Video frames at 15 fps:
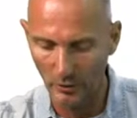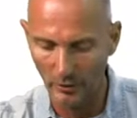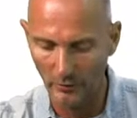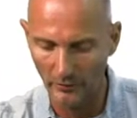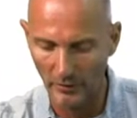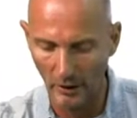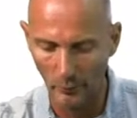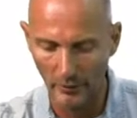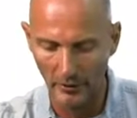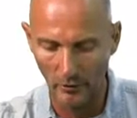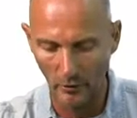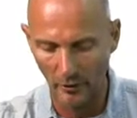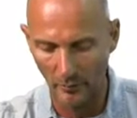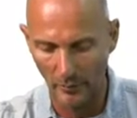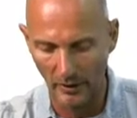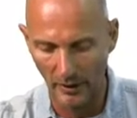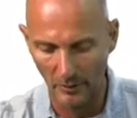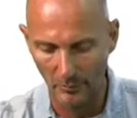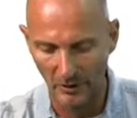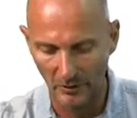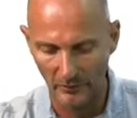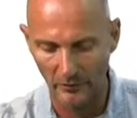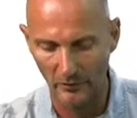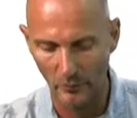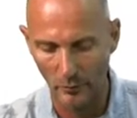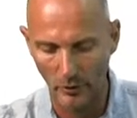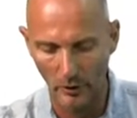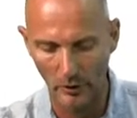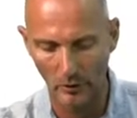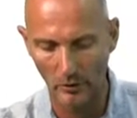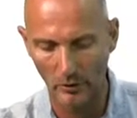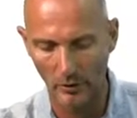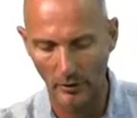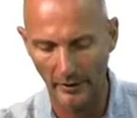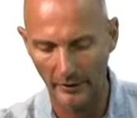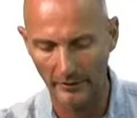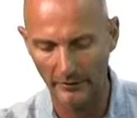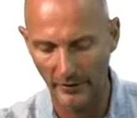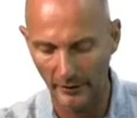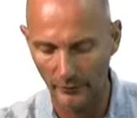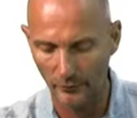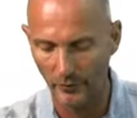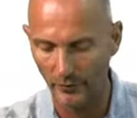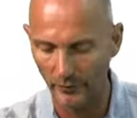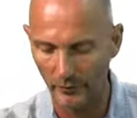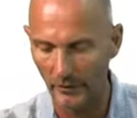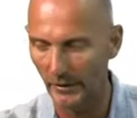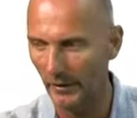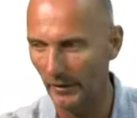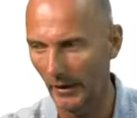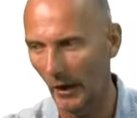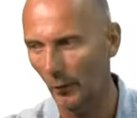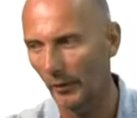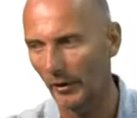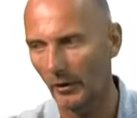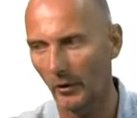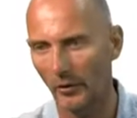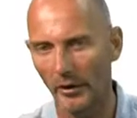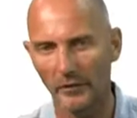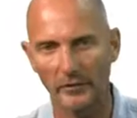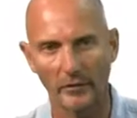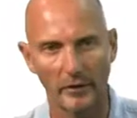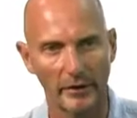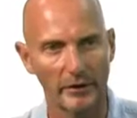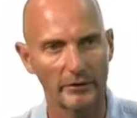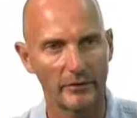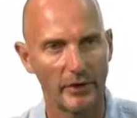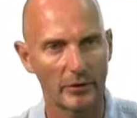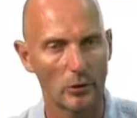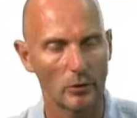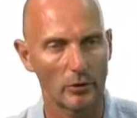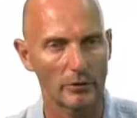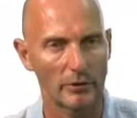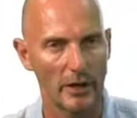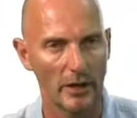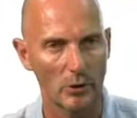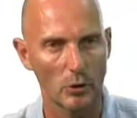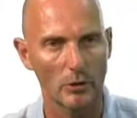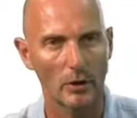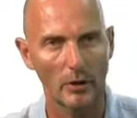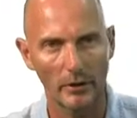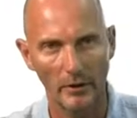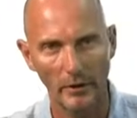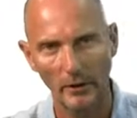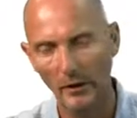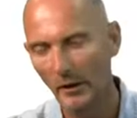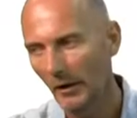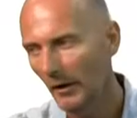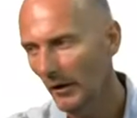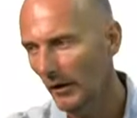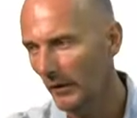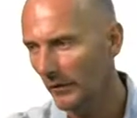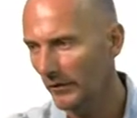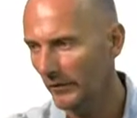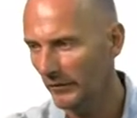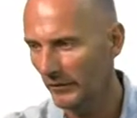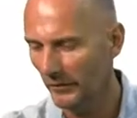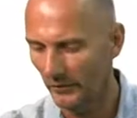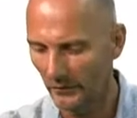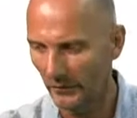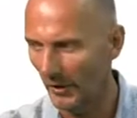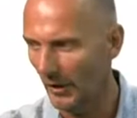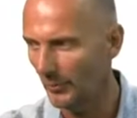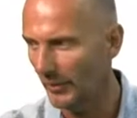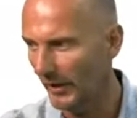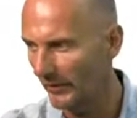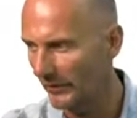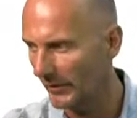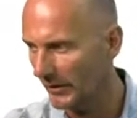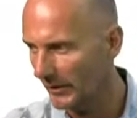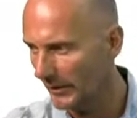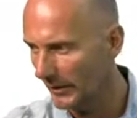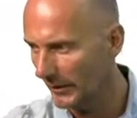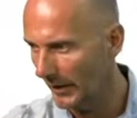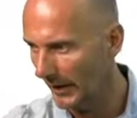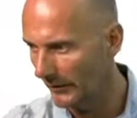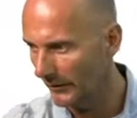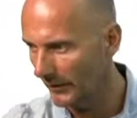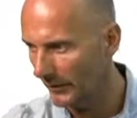is now we're going big because these were our local architects recently, and now we're going architecture nationally. Yeah. This is uh, basically, as you